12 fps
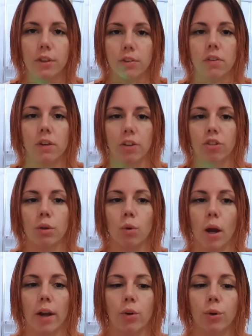This is actually
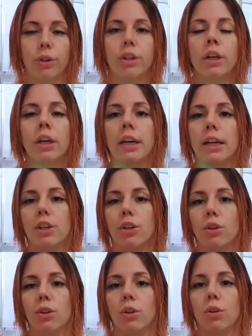quite good.
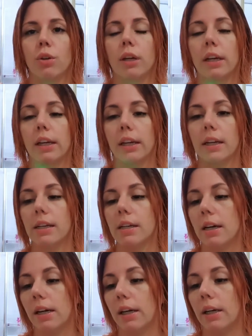You
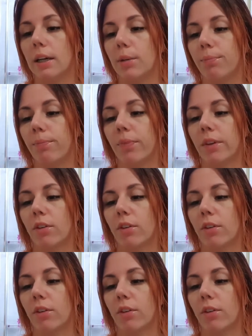can,